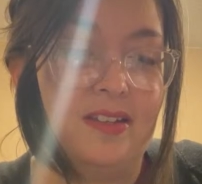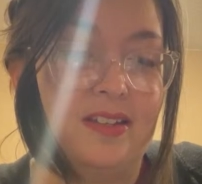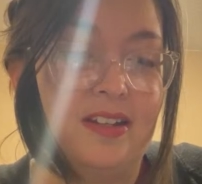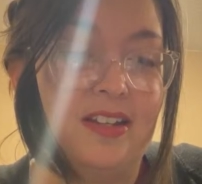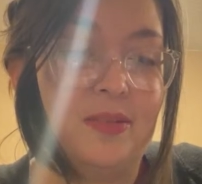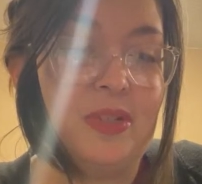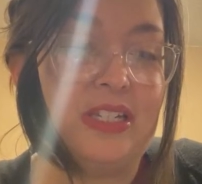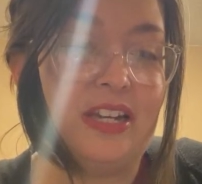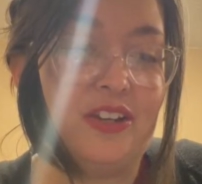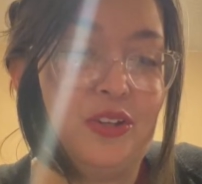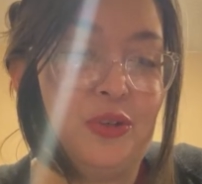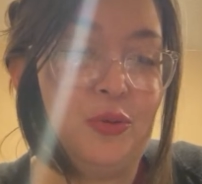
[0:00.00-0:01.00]
Now let me
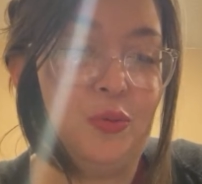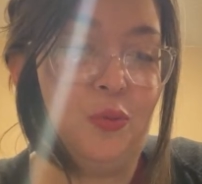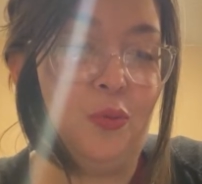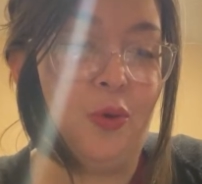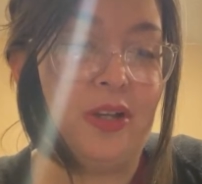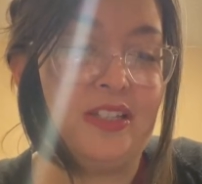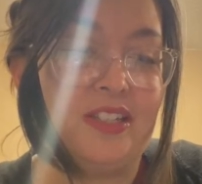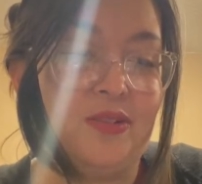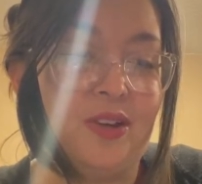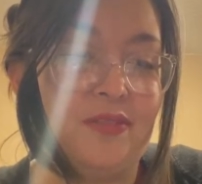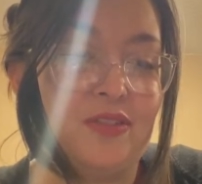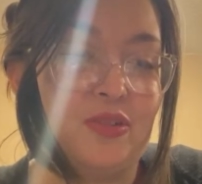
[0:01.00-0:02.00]
tell you, once you
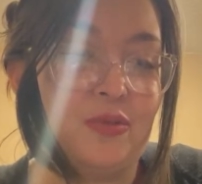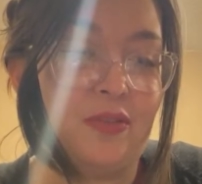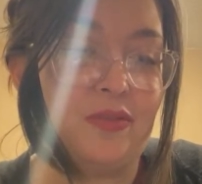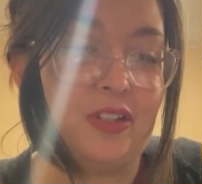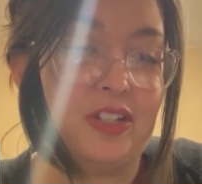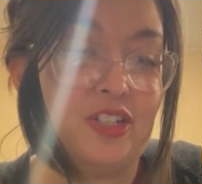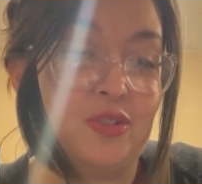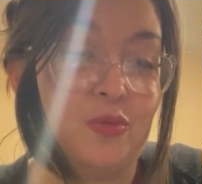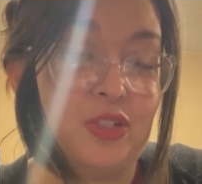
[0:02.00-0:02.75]
have this revelation,